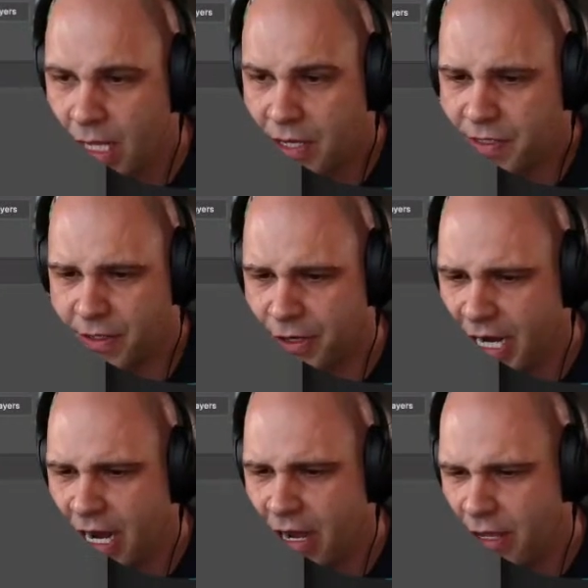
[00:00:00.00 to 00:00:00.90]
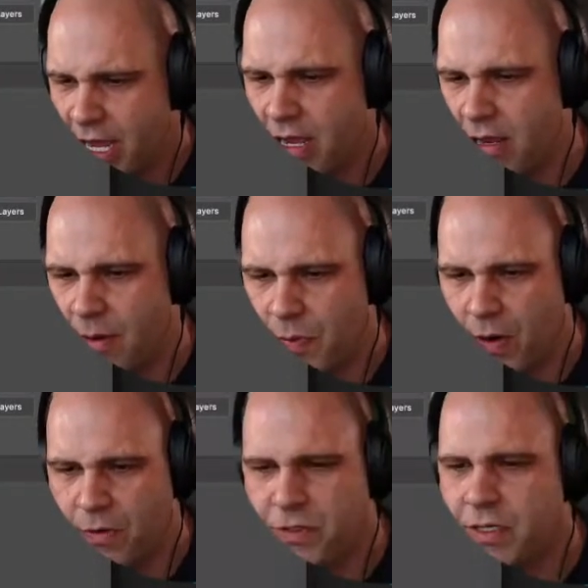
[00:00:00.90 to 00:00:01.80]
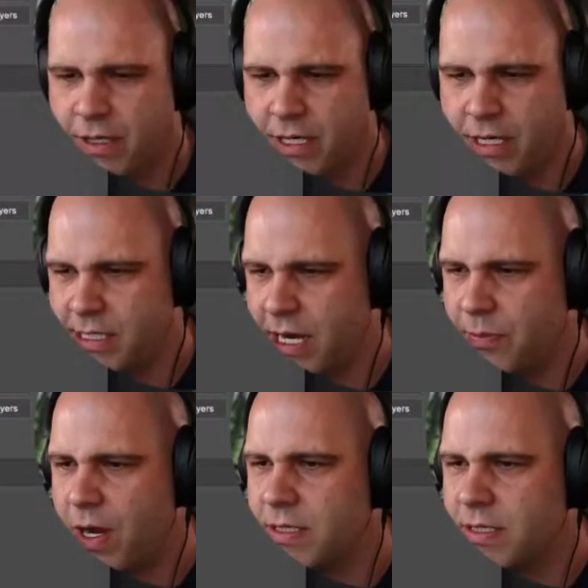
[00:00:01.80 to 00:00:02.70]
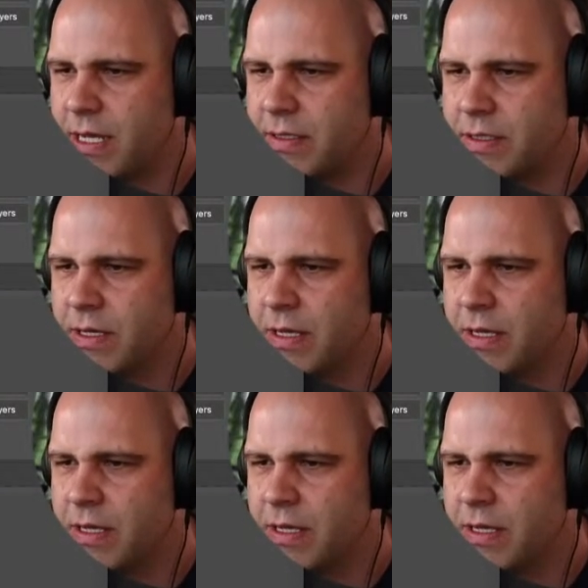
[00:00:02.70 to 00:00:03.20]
and just learning how they approached the design process.